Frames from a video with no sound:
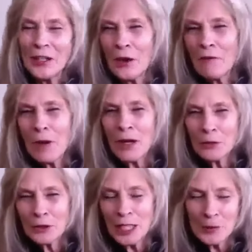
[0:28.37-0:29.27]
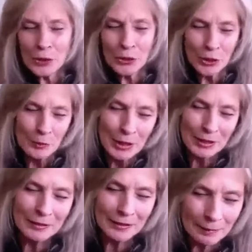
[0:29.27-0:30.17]
I know my whole team's heard it,
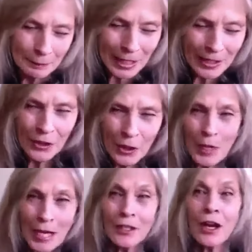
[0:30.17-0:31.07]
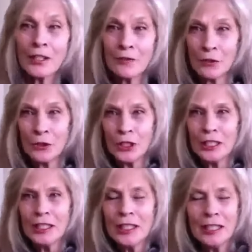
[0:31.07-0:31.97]
but many of you may not have heard
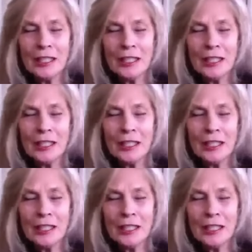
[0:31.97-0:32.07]
it.